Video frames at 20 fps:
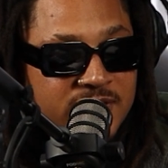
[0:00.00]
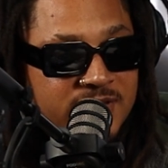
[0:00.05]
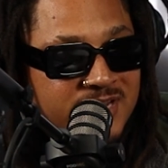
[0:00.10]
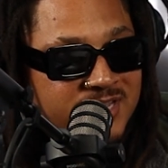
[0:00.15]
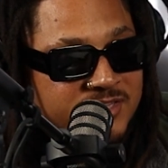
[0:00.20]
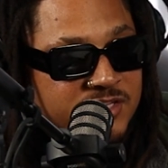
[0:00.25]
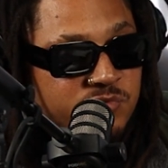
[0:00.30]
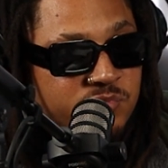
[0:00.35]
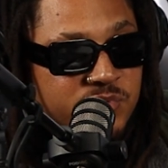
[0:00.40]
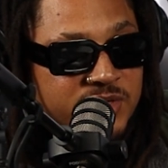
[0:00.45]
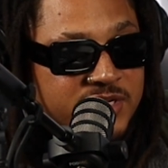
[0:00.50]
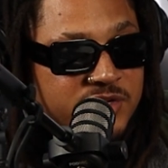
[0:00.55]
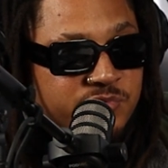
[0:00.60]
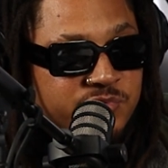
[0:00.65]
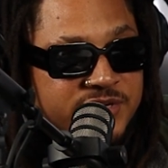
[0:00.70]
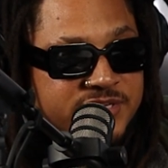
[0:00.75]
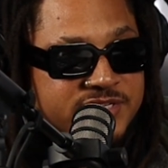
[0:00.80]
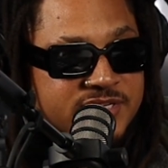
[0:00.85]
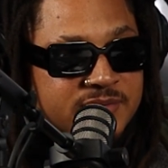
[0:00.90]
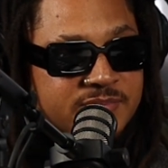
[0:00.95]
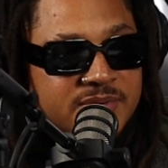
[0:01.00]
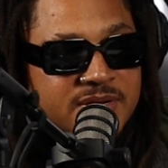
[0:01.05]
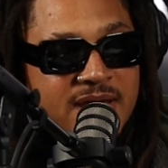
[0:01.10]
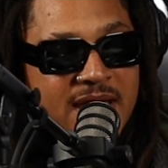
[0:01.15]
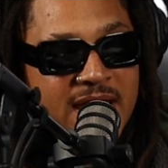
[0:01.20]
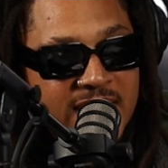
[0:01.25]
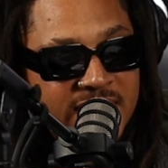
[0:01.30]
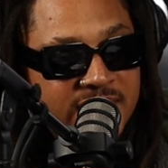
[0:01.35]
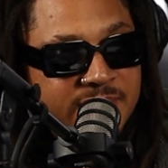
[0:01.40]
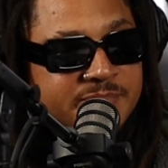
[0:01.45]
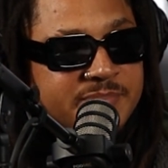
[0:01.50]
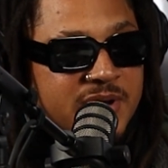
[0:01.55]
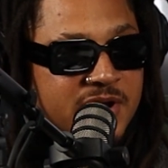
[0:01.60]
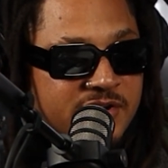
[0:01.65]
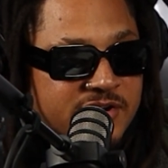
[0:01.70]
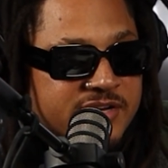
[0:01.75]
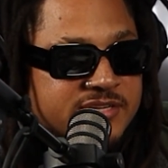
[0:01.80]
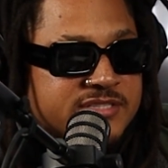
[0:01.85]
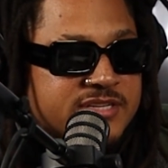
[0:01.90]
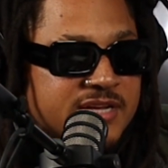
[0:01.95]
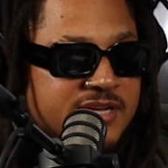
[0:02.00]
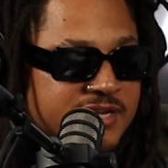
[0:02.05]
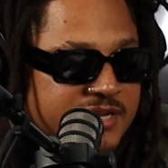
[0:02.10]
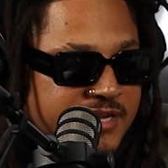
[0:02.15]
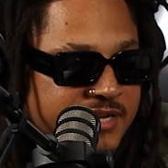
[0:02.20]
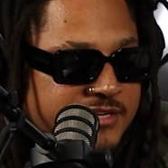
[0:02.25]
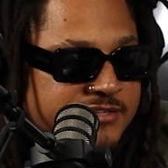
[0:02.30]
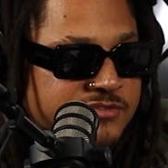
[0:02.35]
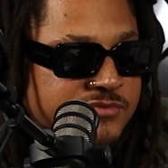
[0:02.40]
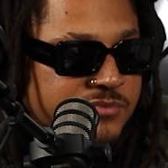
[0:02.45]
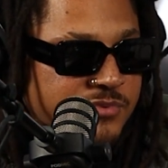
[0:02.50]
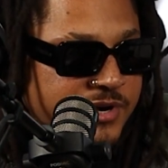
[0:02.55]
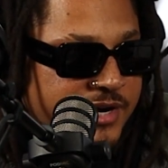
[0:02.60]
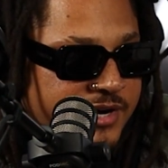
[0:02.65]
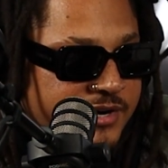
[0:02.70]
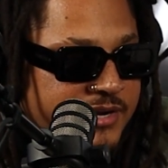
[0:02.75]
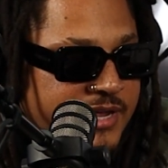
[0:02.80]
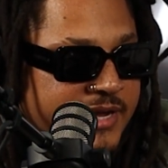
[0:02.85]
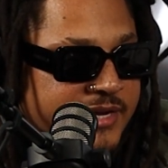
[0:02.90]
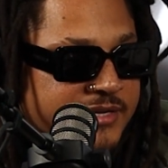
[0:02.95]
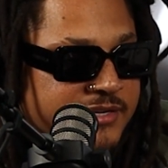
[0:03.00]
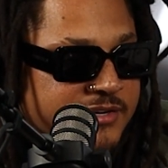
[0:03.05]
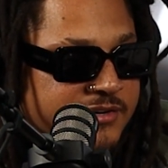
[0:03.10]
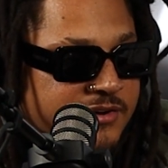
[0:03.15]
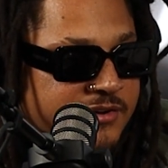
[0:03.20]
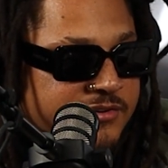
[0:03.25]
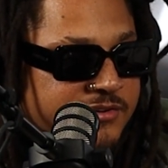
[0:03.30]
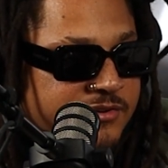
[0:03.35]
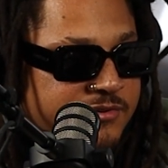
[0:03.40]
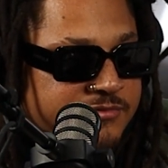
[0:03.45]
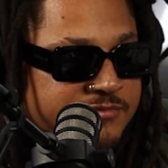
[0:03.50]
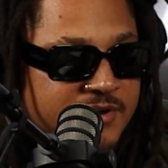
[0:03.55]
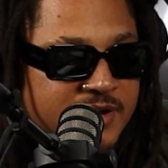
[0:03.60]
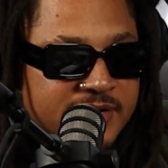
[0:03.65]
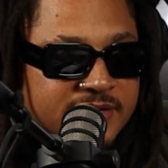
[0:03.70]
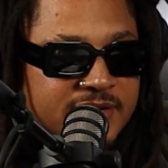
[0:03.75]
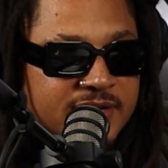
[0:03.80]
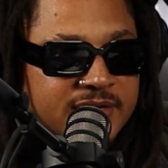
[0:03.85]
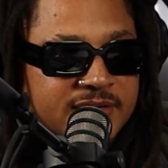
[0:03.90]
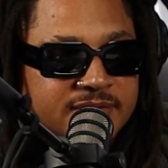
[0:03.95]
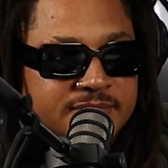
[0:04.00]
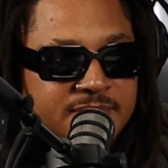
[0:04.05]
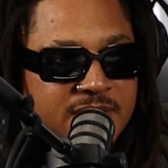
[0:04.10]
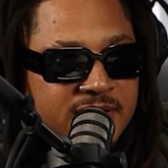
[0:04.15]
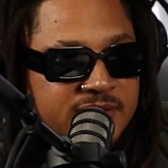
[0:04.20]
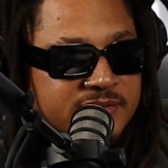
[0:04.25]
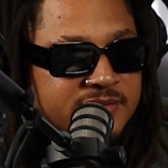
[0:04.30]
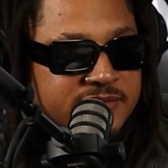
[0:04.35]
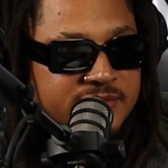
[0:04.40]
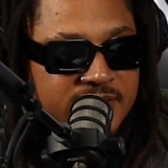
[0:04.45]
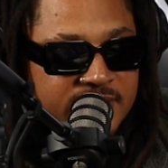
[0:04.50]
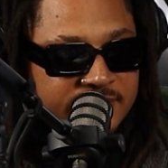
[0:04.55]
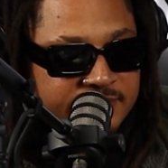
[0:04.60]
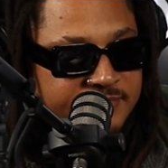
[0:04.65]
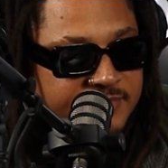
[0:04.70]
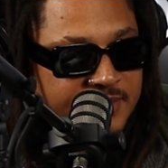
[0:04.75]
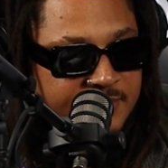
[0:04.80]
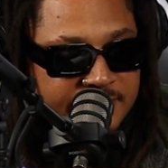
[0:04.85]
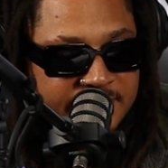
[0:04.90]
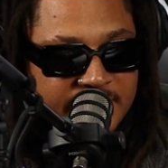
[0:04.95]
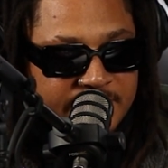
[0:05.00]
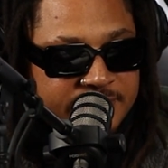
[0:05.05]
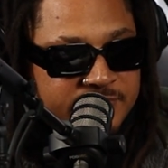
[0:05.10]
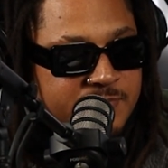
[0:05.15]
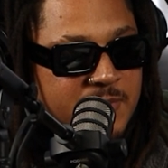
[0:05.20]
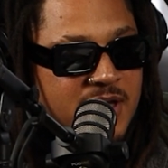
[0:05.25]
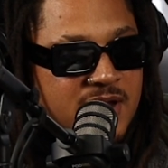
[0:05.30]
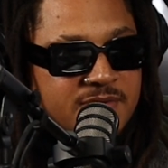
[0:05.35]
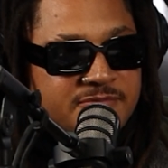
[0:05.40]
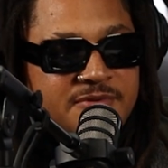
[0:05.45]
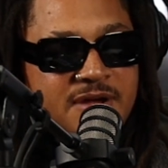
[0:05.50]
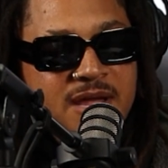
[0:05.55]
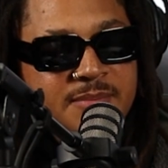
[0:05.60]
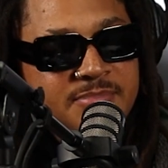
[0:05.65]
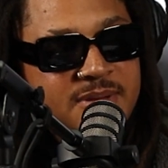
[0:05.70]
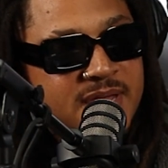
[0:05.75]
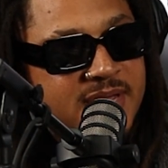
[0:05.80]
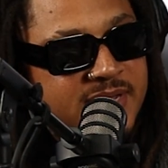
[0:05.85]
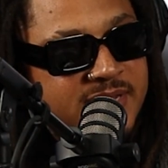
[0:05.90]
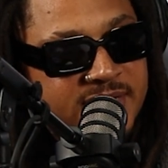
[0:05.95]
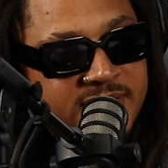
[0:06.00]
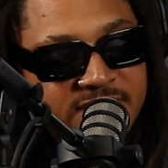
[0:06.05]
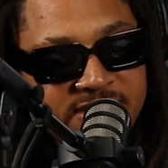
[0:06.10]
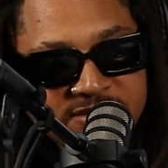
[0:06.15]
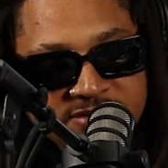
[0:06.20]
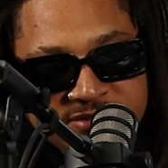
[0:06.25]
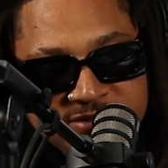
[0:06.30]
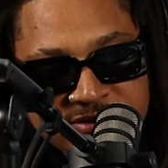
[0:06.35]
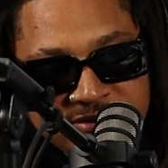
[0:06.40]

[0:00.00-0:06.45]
nothing really recent. But Alan Paris is where, like, you know, you'll find like the Spotify page.